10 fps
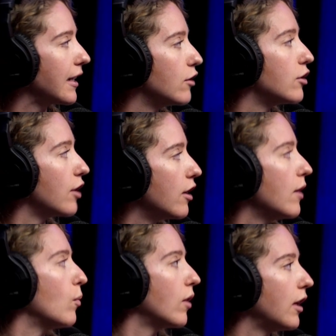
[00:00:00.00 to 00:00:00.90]
concerned
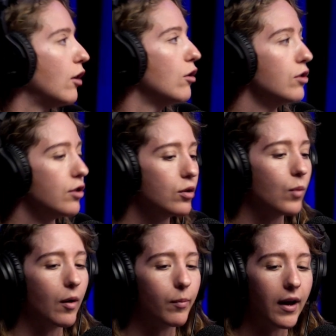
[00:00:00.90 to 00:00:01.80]
and wanting you to do
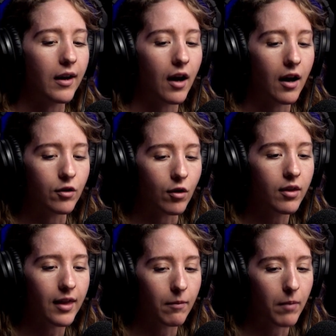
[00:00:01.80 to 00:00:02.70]
well, but I
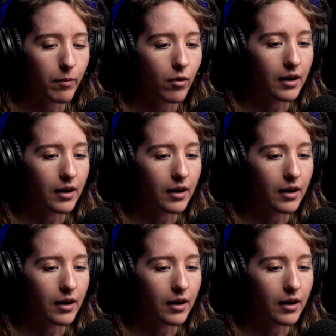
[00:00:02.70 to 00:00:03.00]
don't think people